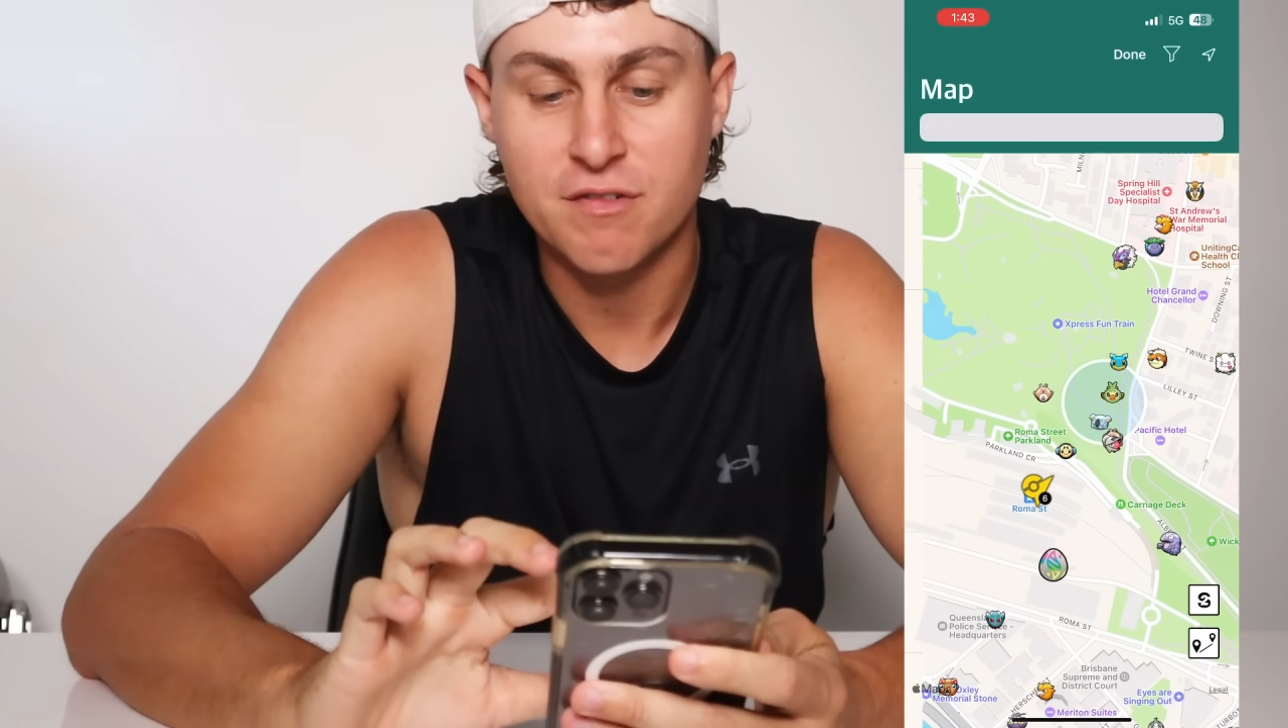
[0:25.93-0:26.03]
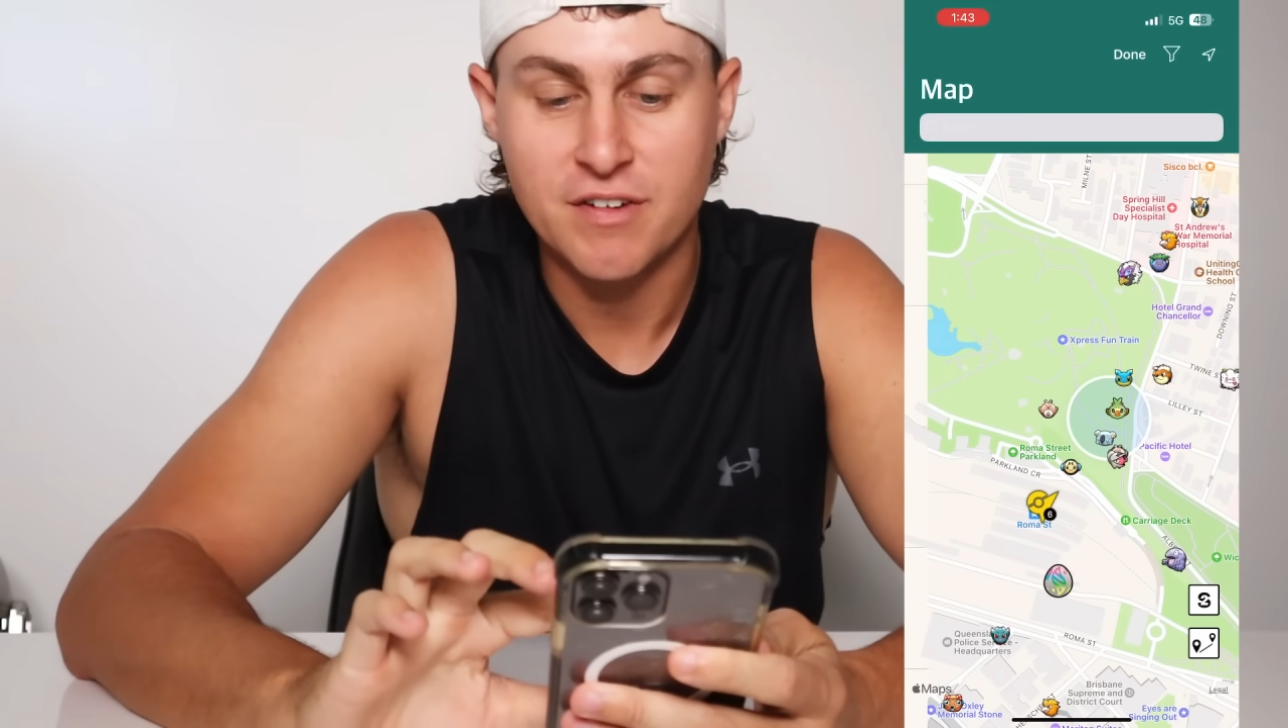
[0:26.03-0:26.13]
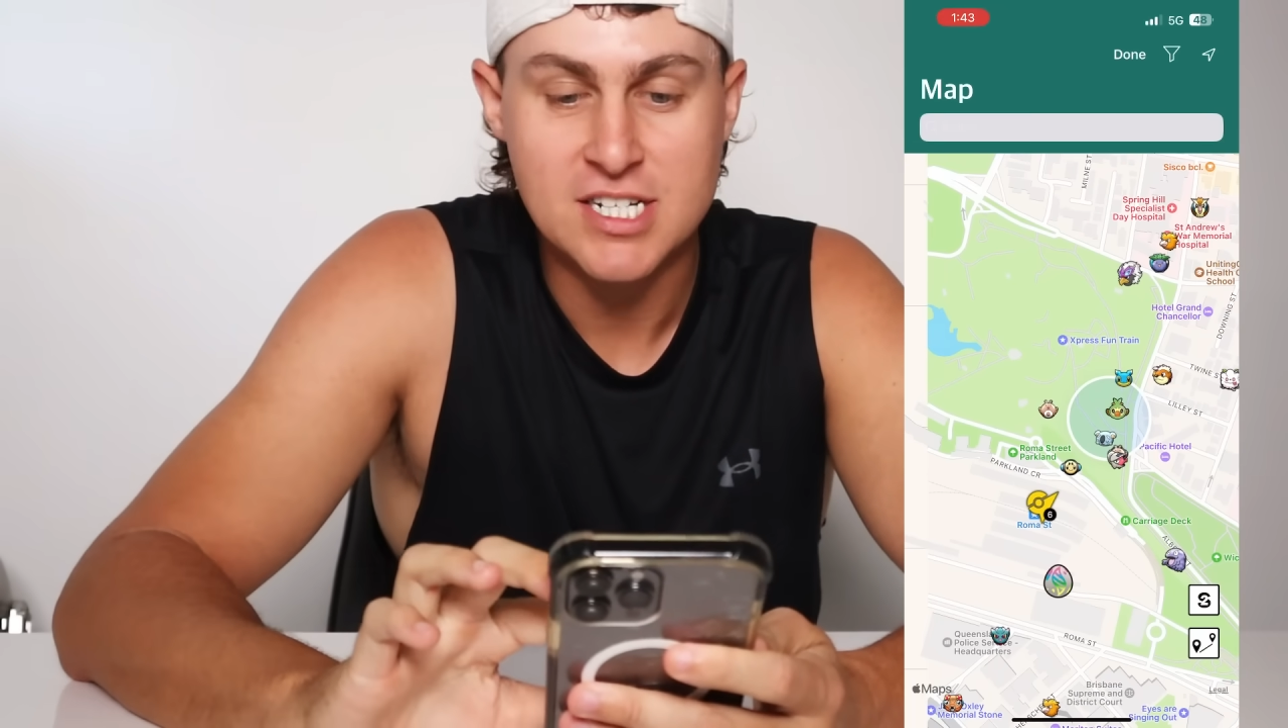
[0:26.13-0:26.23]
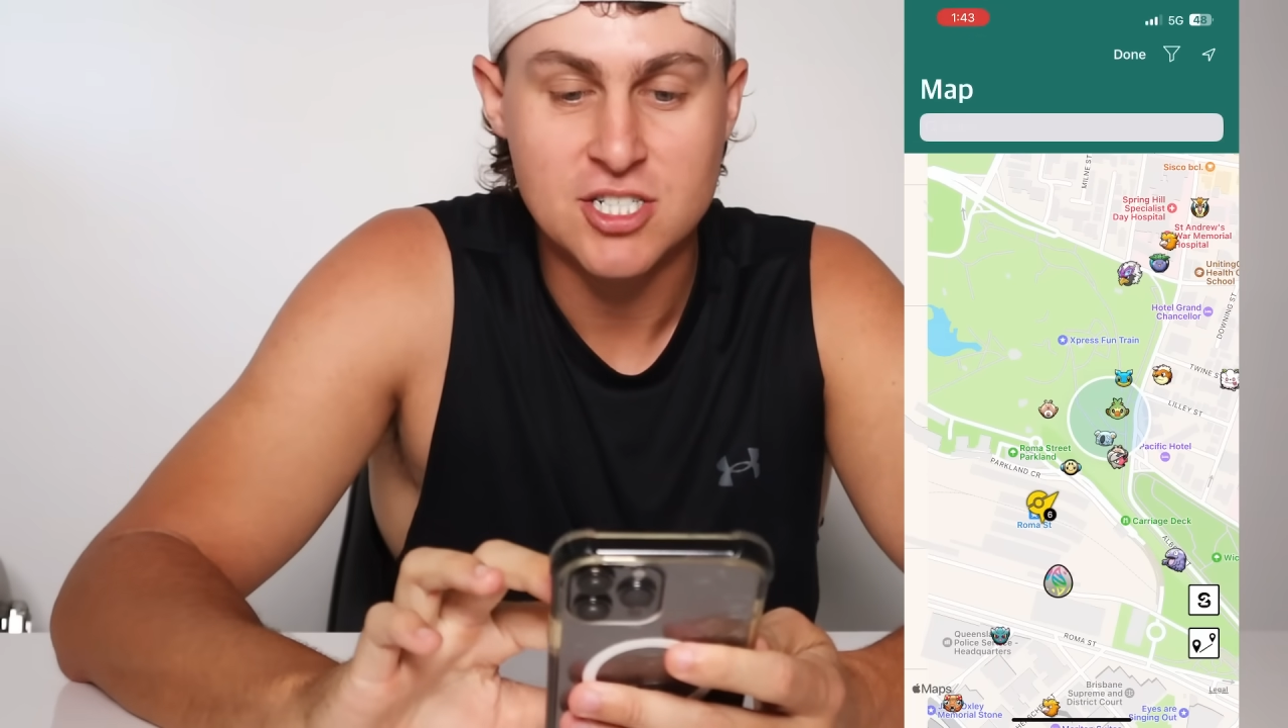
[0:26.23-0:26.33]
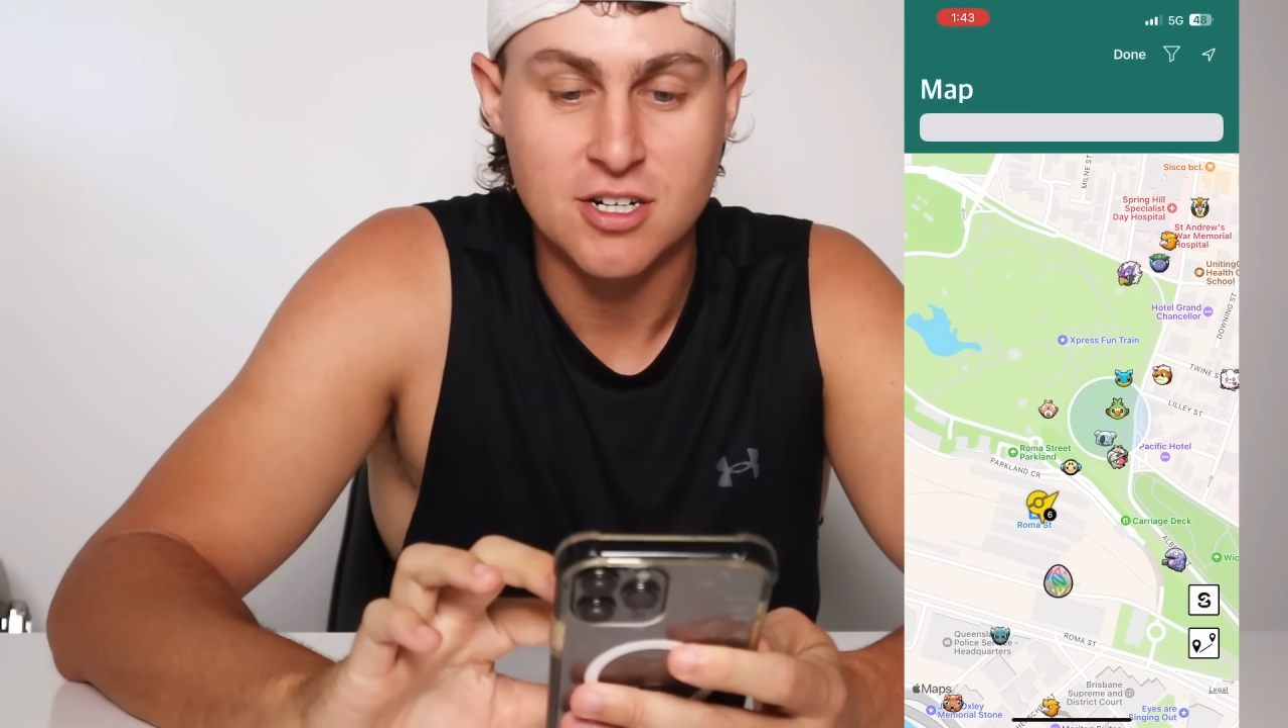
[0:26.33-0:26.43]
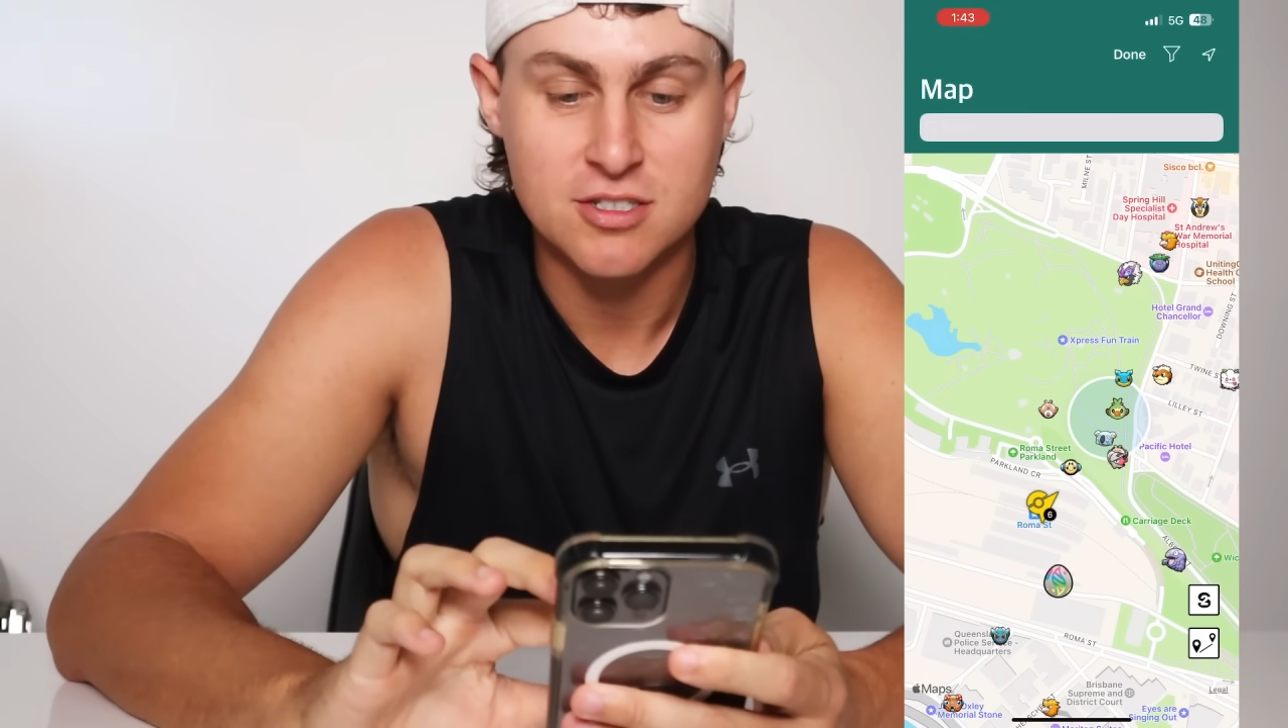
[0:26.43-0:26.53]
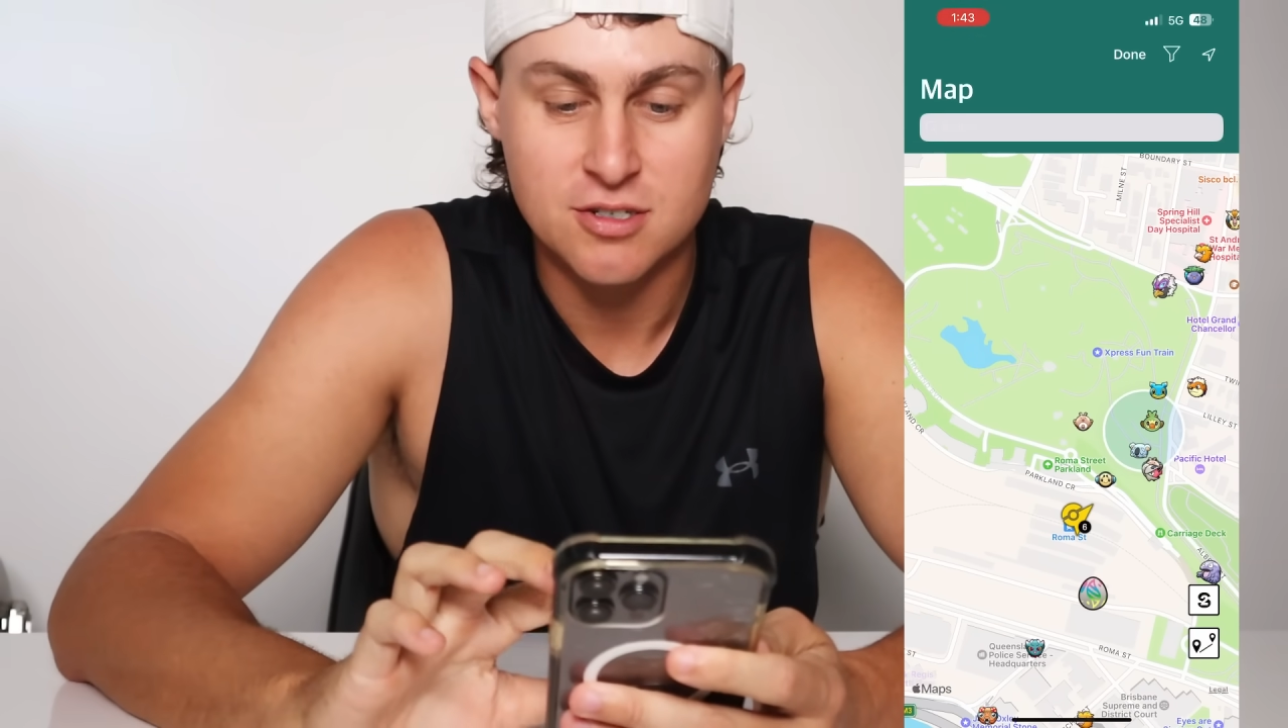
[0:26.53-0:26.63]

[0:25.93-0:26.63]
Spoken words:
feature.